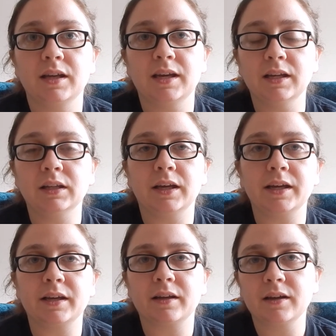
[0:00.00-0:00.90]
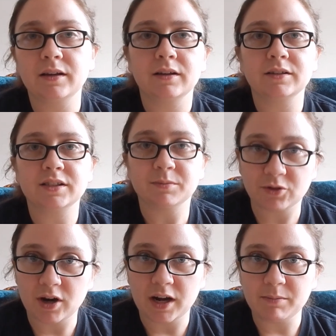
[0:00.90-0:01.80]
hit like,
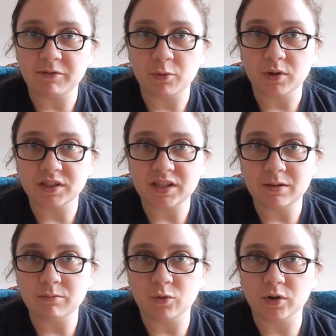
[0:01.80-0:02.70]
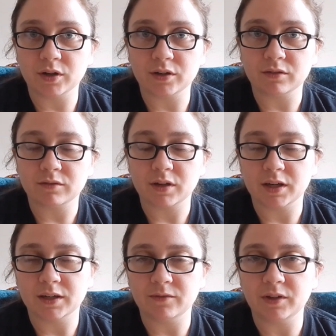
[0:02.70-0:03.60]
subscribe if you want to see more
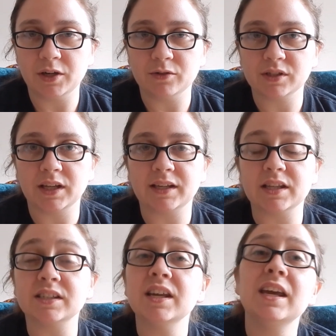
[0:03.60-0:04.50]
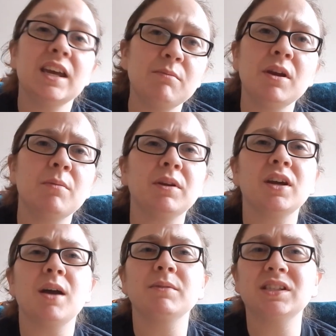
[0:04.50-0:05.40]
videos like this. Hit me up in the
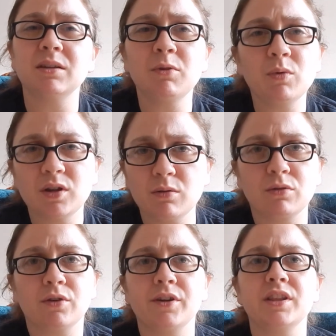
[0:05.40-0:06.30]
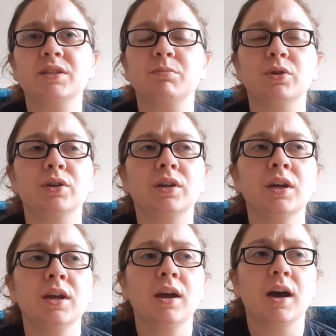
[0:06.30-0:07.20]
comments. Tell me what you thought of this book.
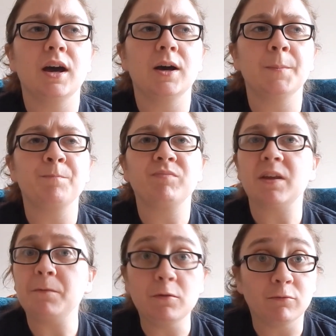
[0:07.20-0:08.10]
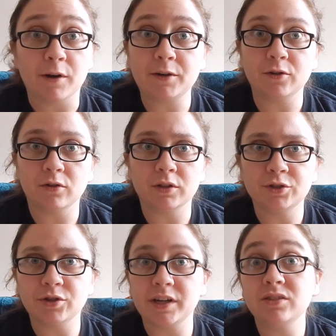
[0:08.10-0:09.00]
If you've read Girl on the
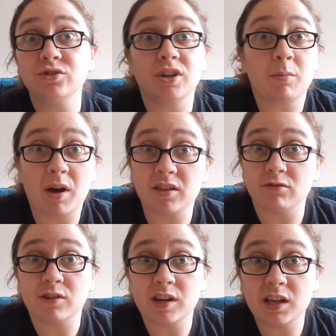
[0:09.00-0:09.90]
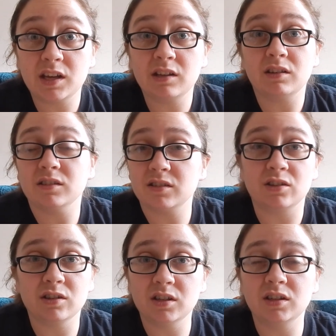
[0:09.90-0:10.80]
Train, should I bother reading it? Is it
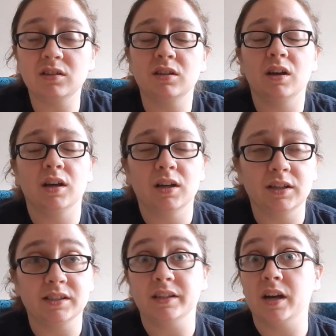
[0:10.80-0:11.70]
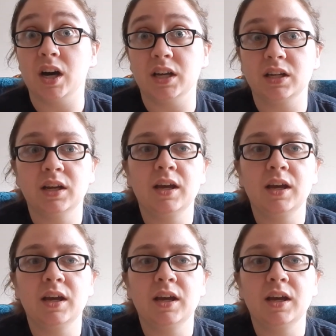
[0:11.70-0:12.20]
good? Is it not?